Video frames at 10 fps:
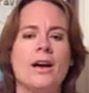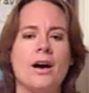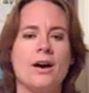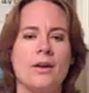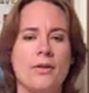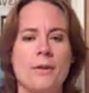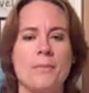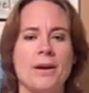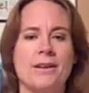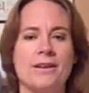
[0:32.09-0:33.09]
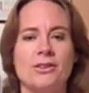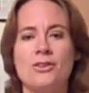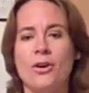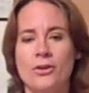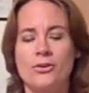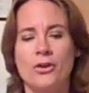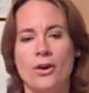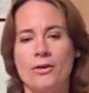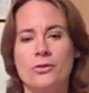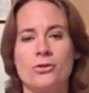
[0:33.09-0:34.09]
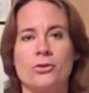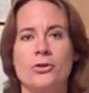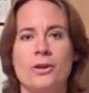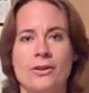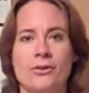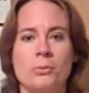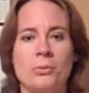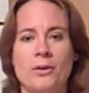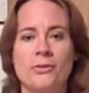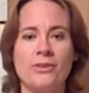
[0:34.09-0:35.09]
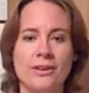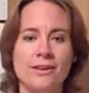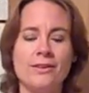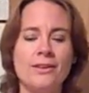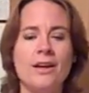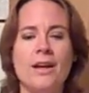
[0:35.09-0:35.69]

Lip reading: that might get tossed off should you hit some rough seas.